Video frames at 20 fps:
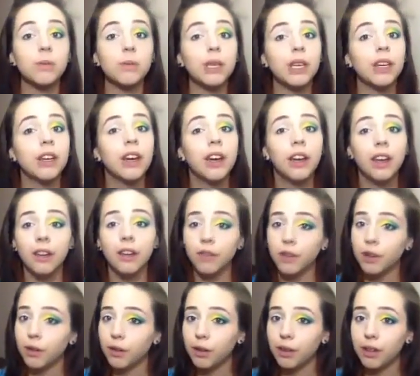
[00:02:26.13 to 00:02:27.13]
If you
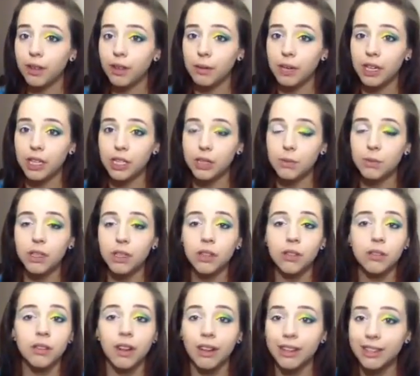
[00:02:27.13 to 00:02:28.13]
don't know anything about HEB, you're
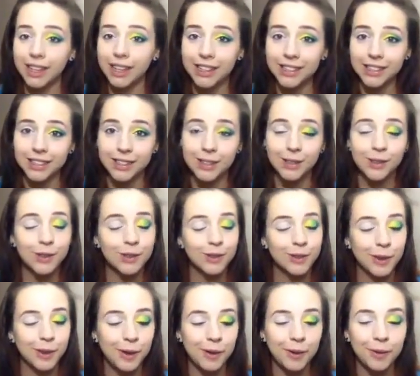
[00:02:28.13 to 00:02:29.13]
not in Texas.
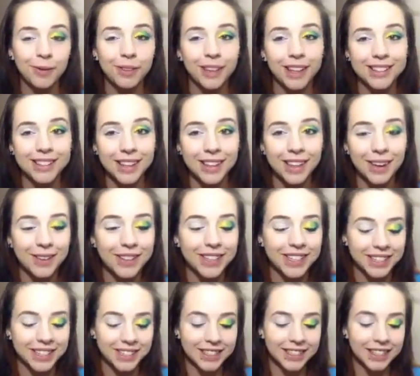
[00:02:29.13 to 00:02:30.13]
So that's how that
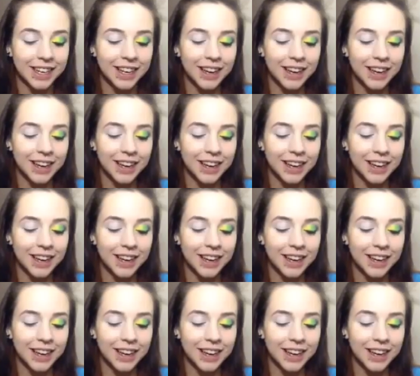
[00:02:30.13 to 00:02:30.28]
works.